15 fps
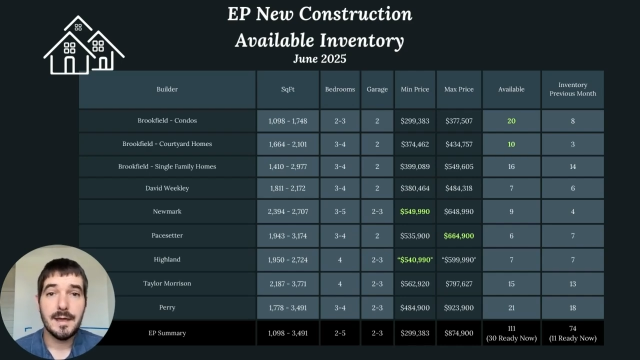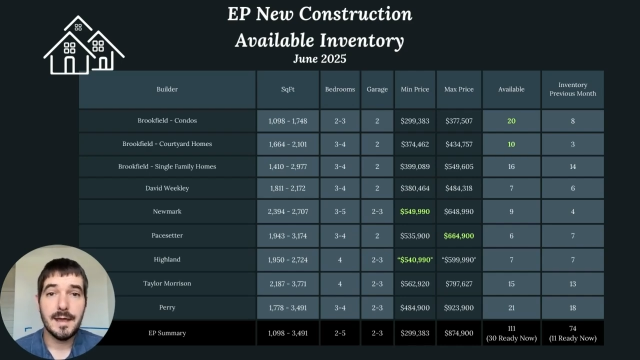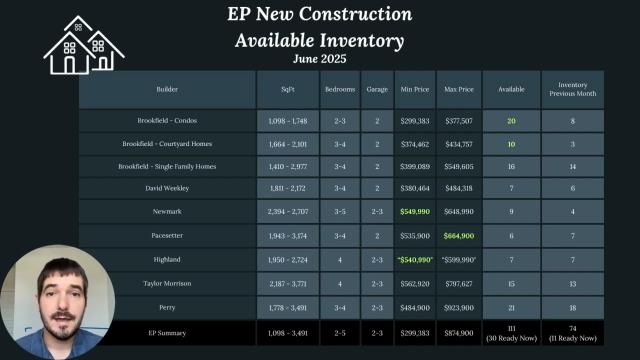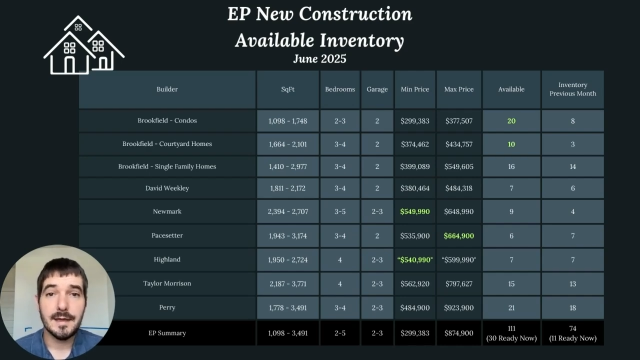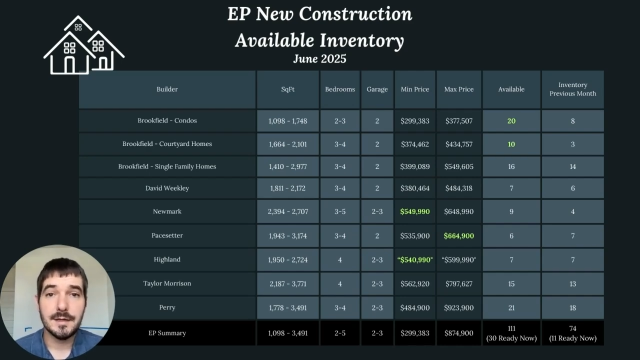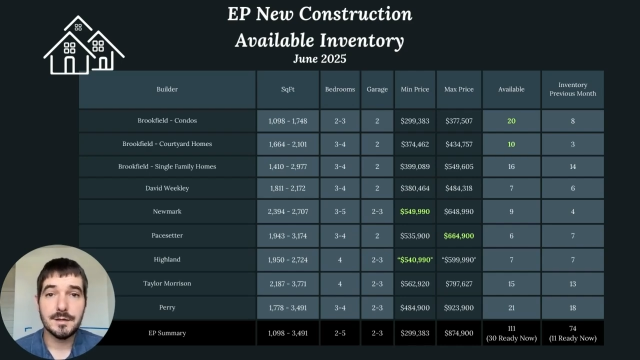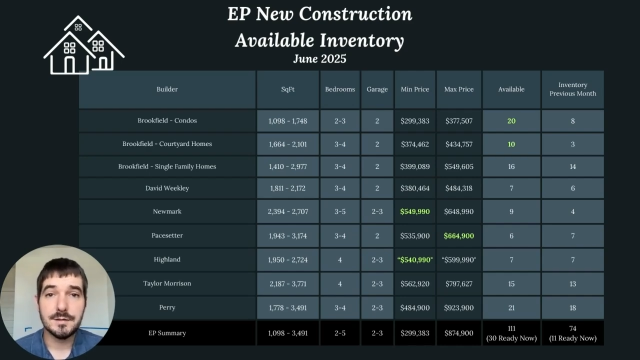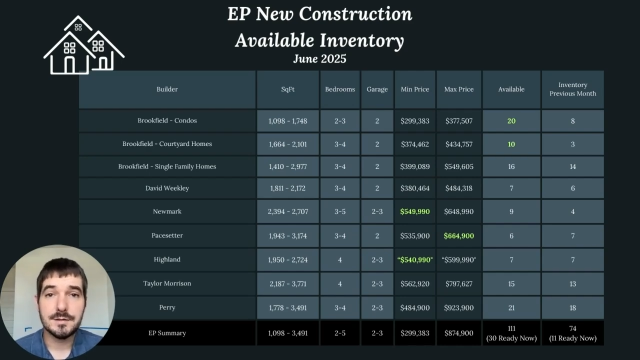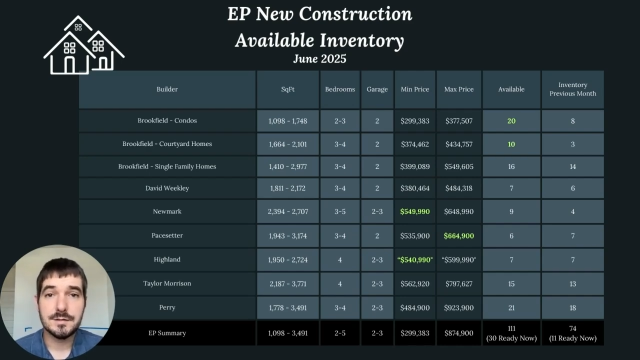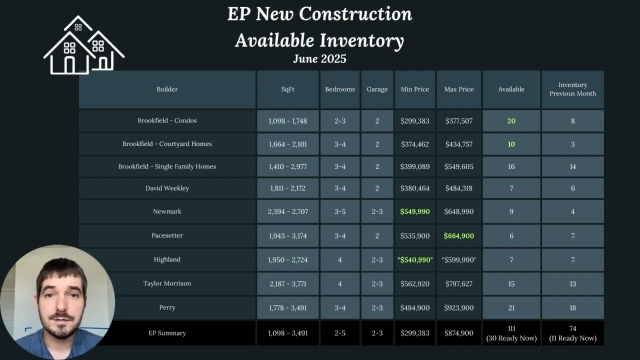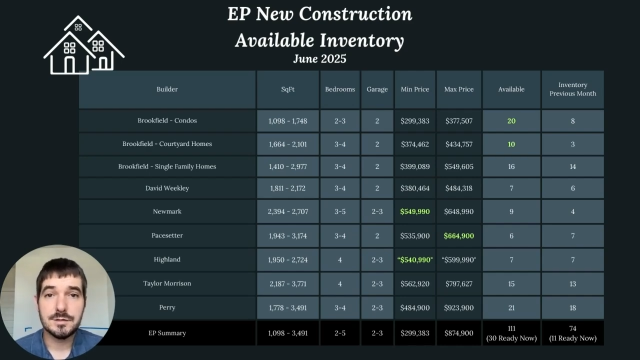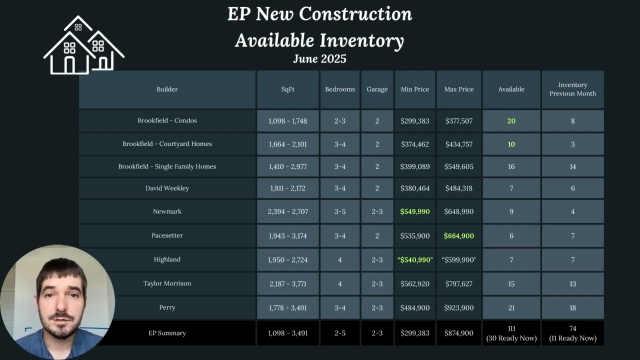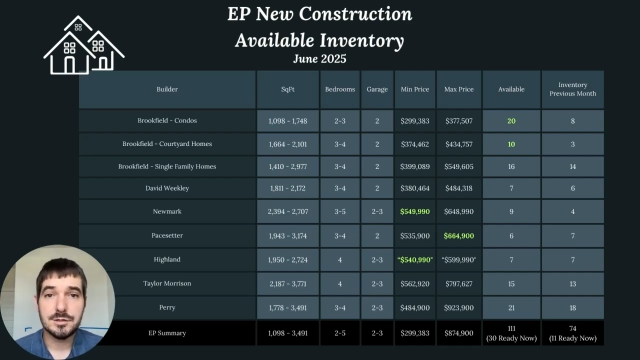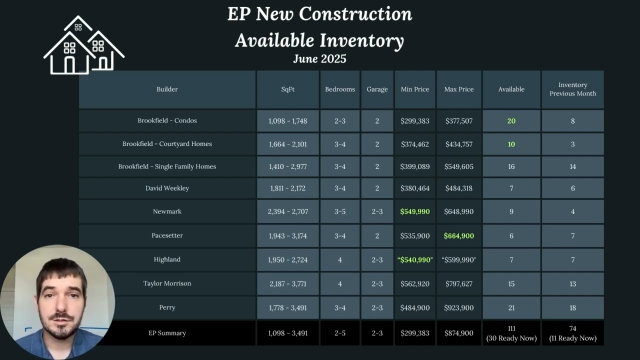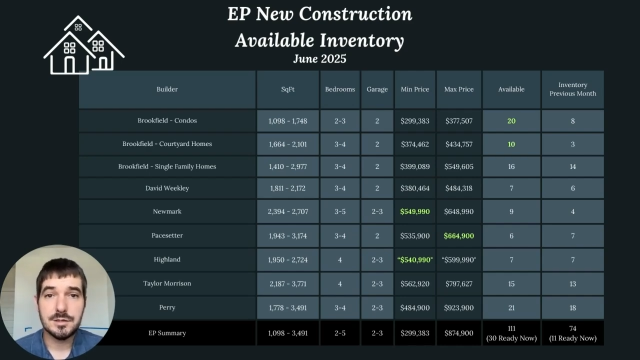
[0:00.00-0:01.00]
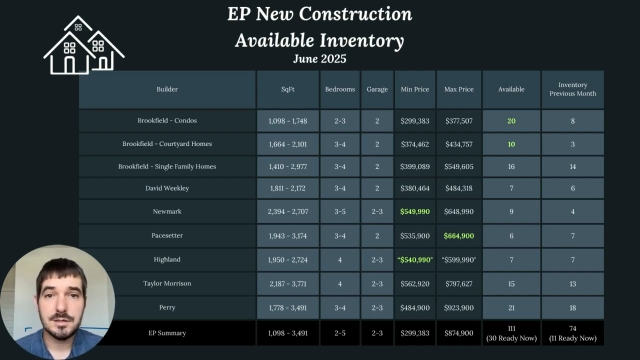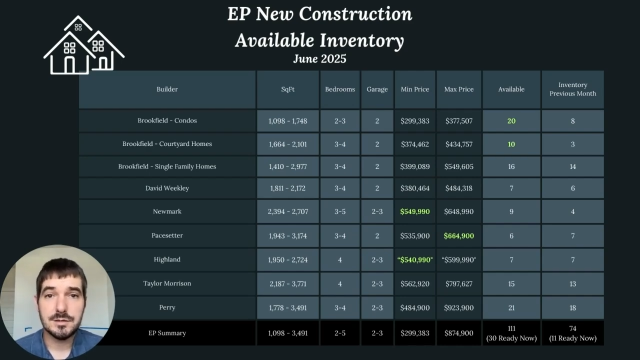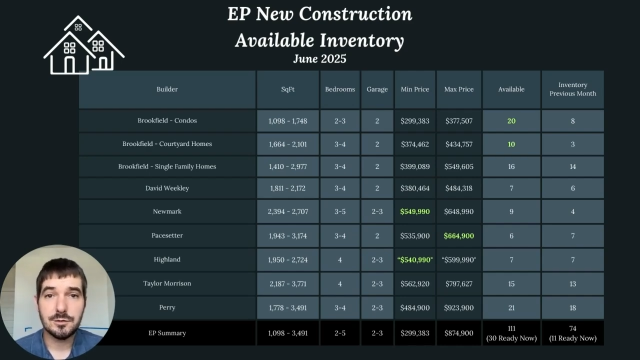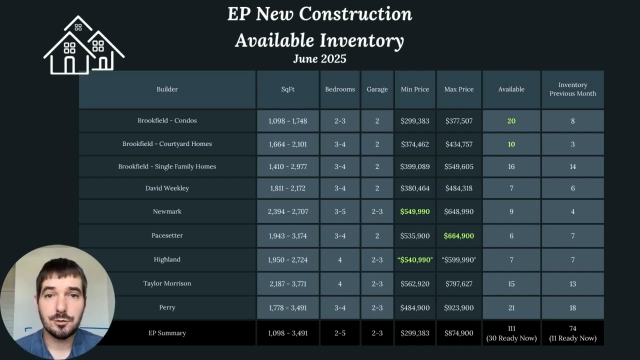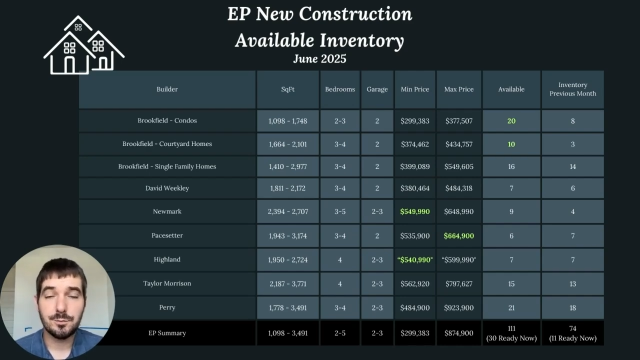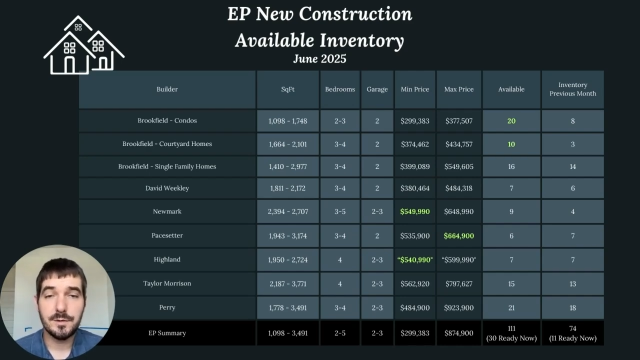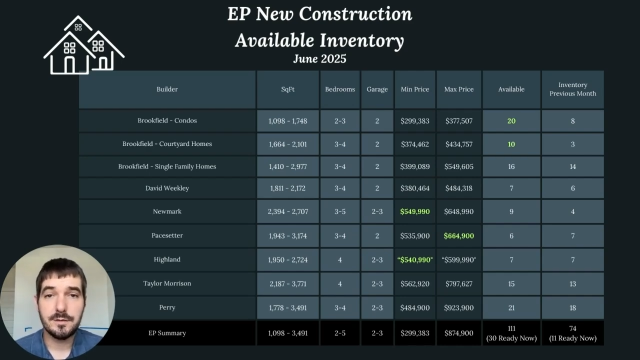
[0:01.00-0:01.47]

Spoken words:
and she told me